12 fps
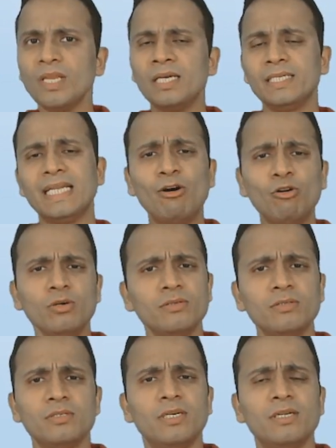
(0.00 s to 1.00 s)
Now
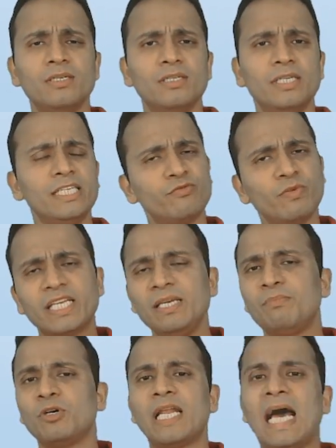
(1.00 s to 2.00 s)
it will keep
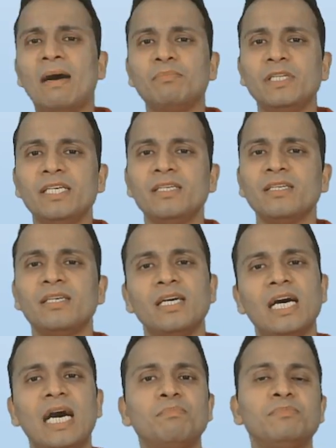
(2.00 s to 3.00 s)
on happening
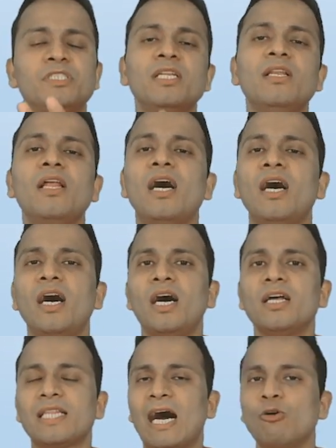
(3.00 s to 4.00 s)
up till
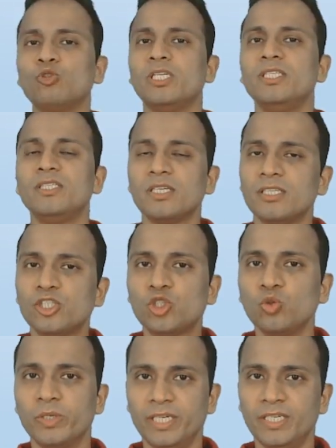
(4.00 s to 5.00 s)
1000th
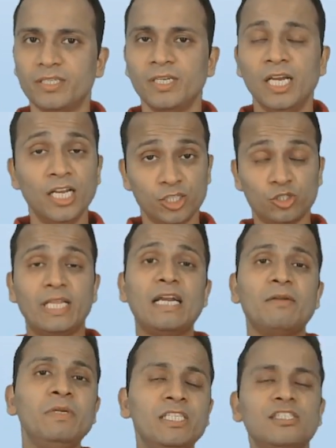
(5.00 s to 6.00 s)
student. So that
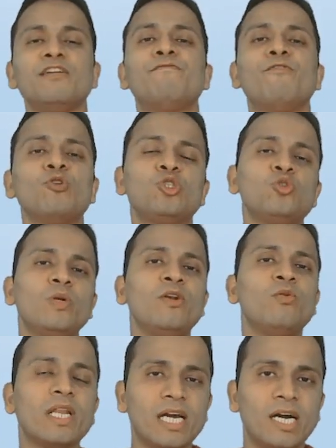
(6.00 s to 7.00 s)
means the fourth student
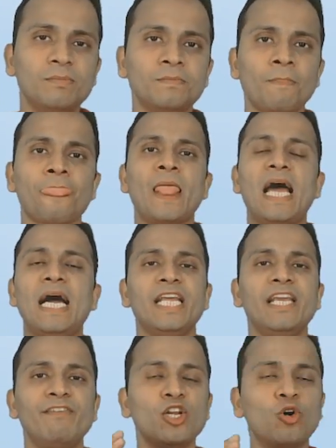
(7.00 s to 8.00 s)
will come and he
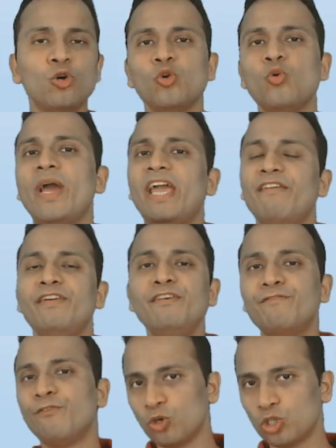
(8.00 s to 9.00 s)
will go to every
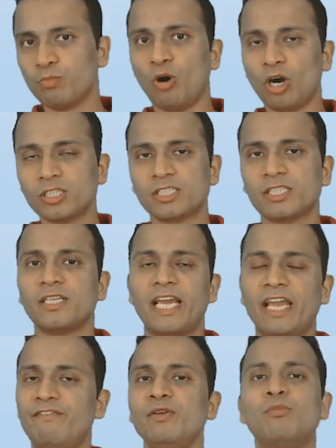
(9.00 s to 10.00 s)
fourth box,
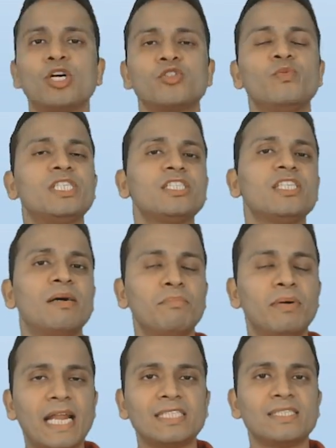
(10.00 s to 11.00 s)
every box which is
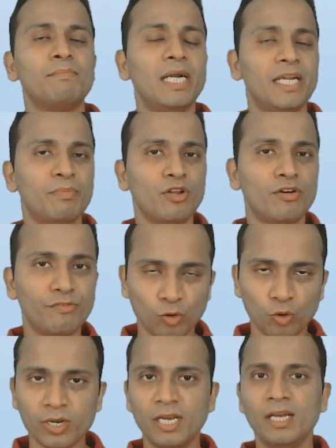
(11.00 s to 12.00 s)
numbered as a multiple of
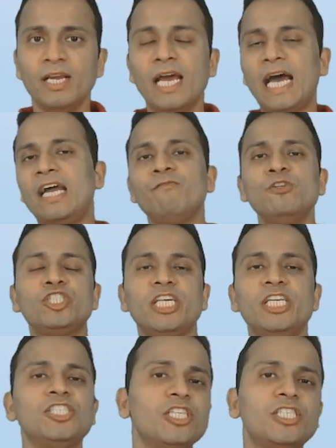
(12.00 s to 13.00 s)
4, and will
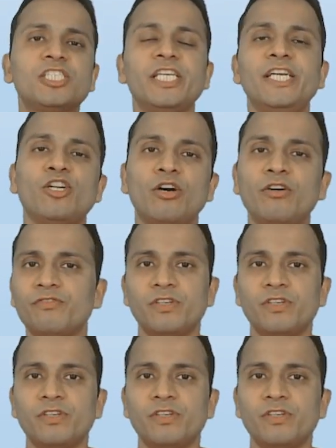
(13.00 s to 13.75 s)
change the state of